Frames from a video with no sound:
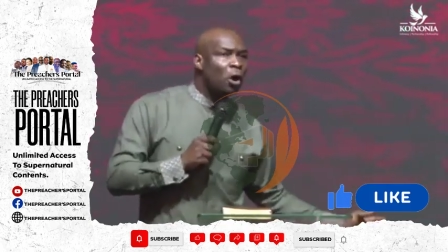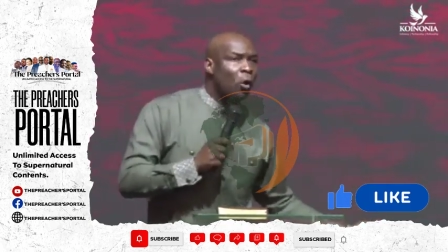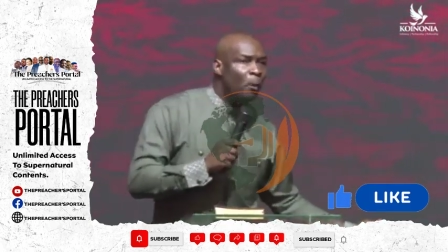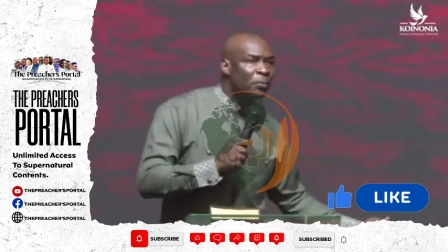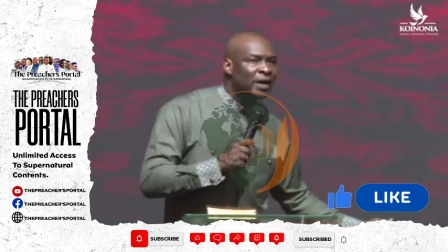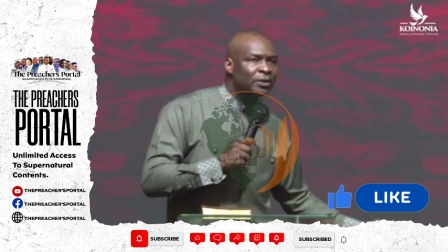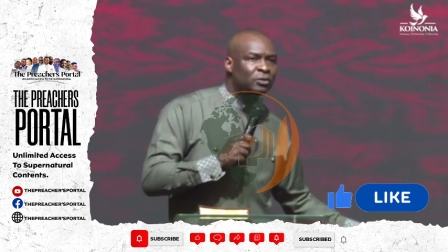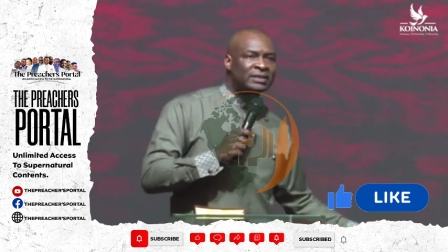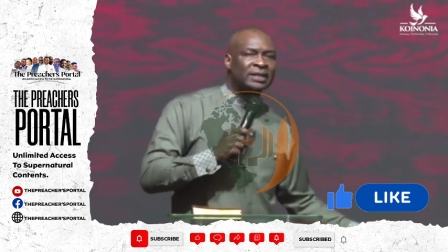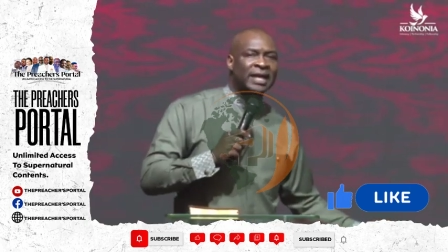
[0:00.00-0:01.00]
open and you
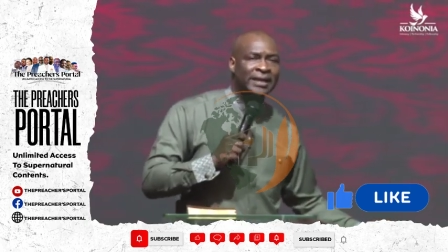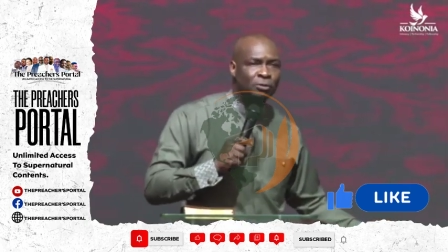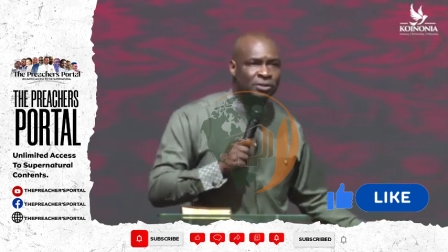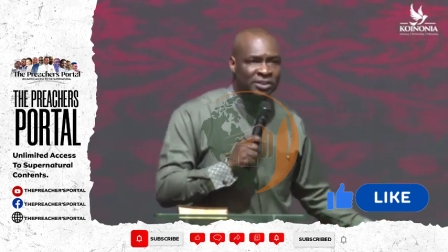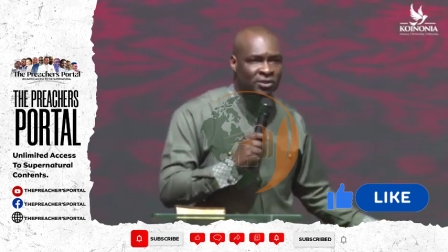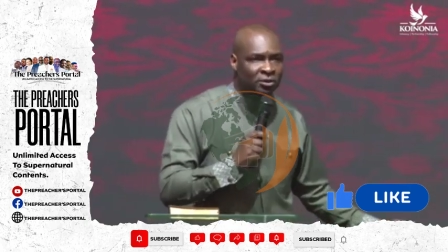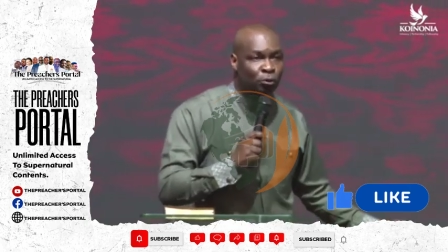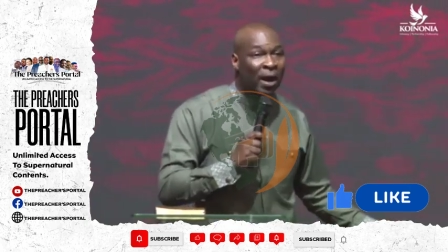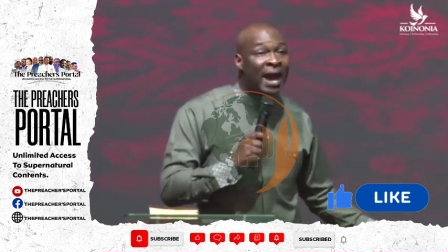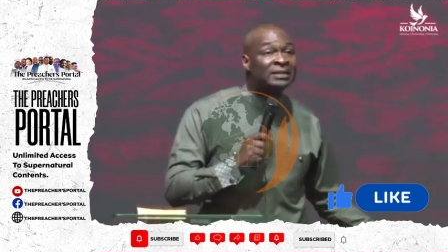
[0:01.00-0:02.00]
say thank you Jesus
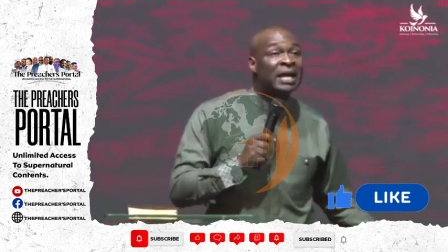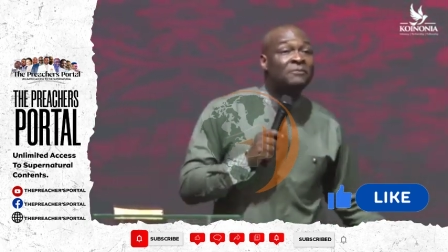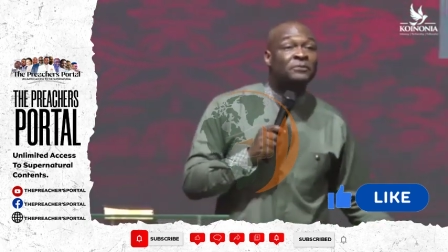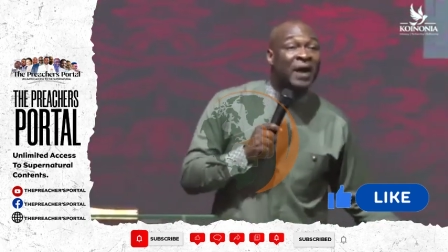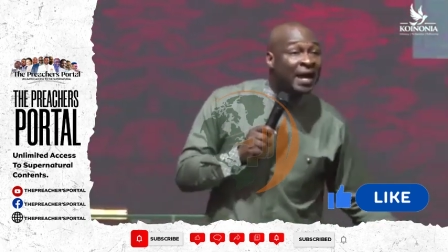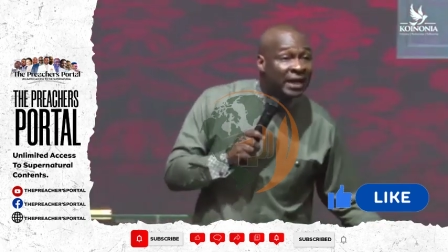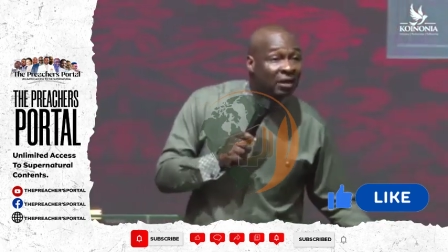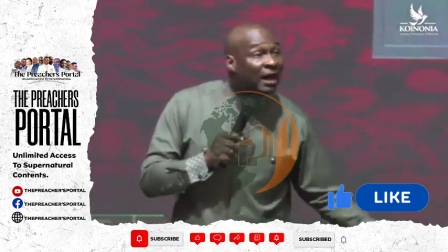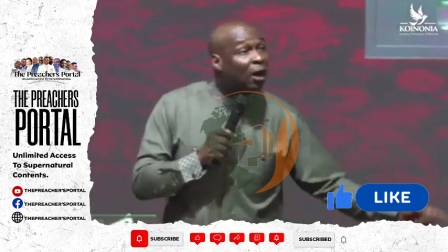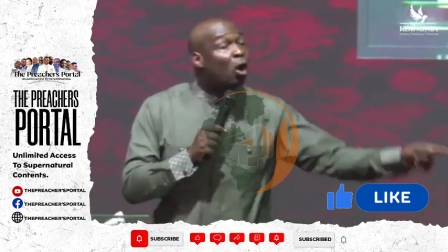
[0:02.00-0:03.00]
you enter and find
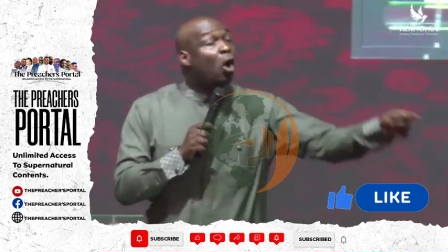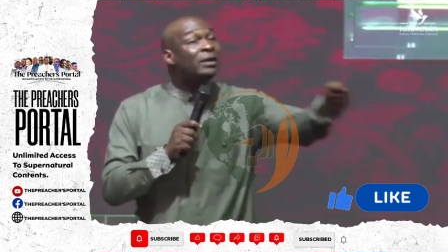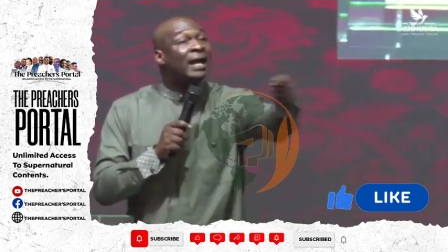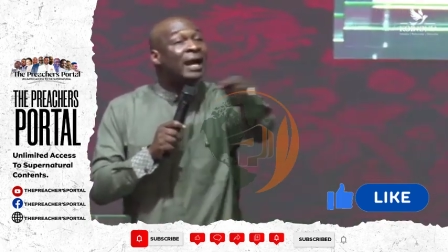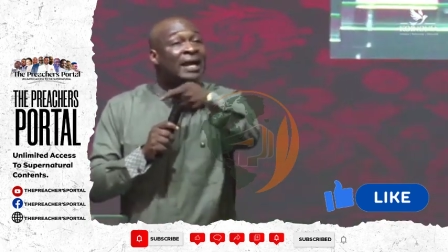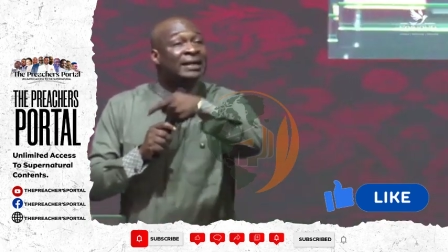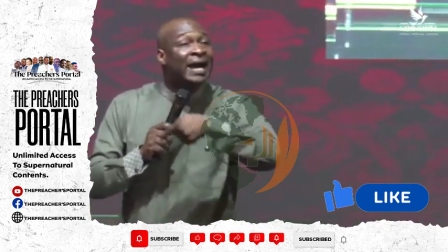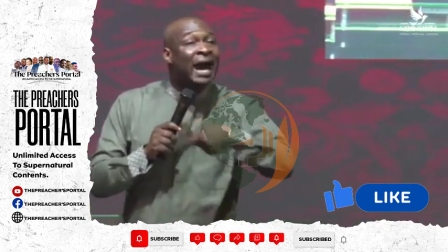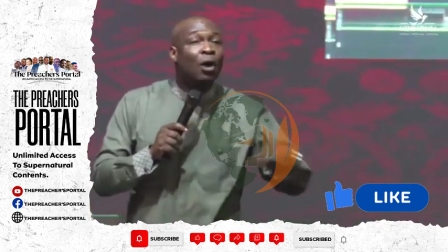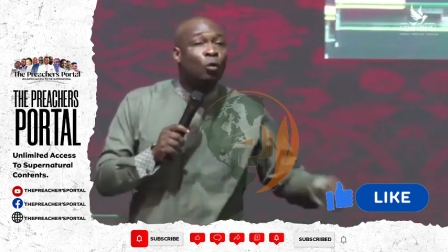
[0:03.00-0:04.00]
out that all that are
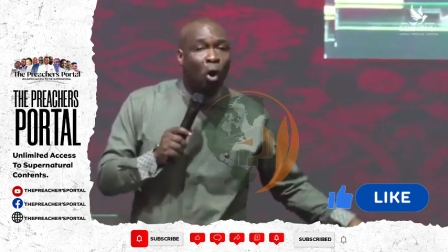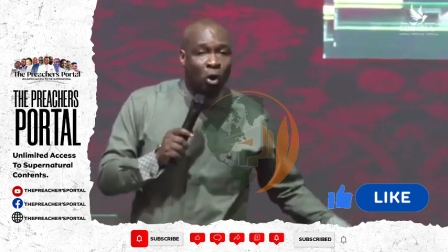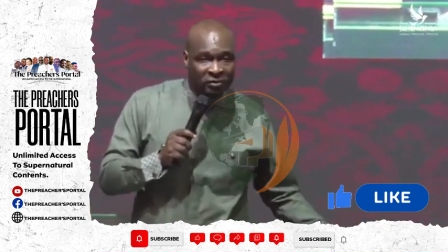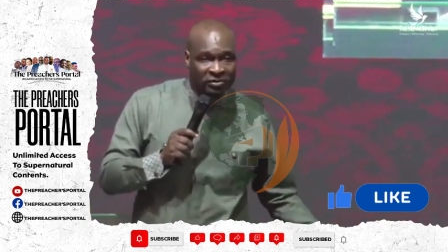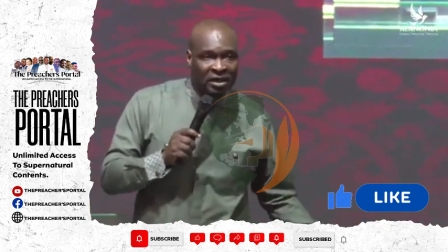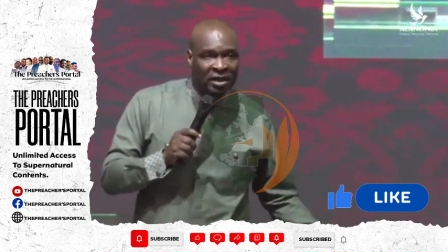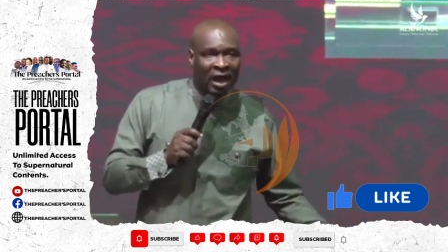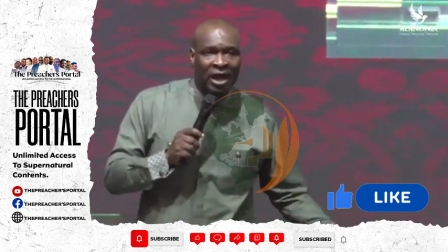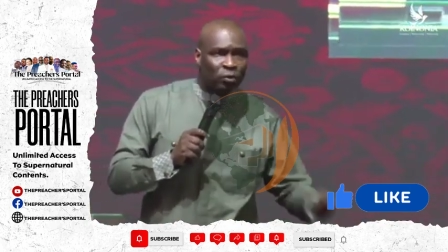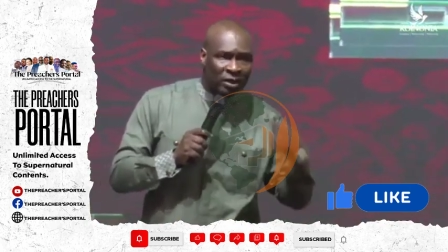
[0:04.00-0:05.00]
there are walls
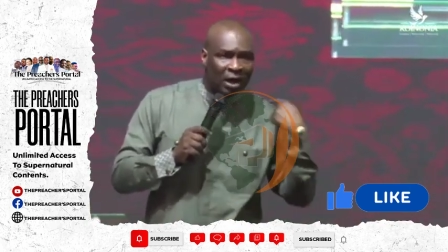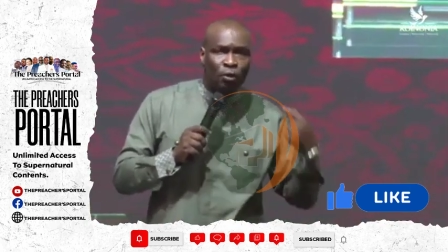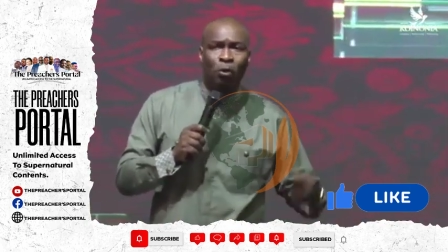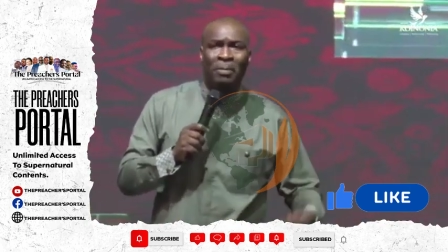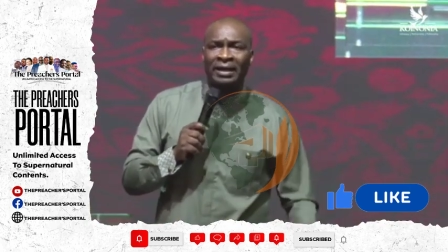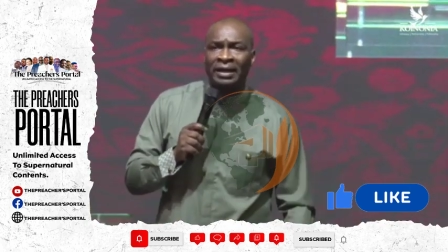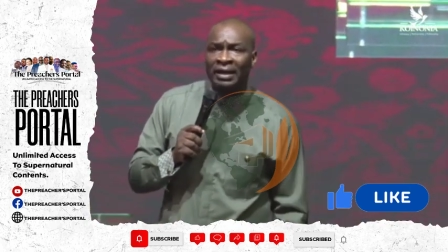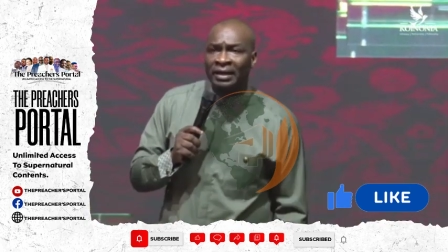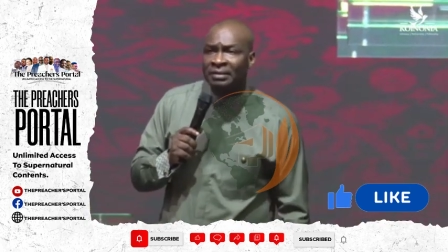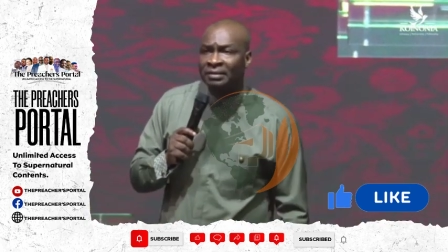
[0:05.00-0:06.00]
and you can't go back
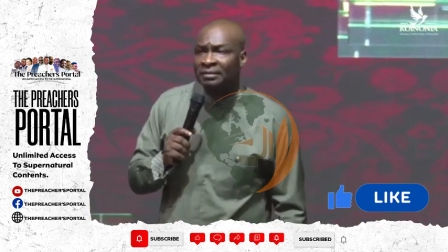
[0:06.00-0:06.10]
again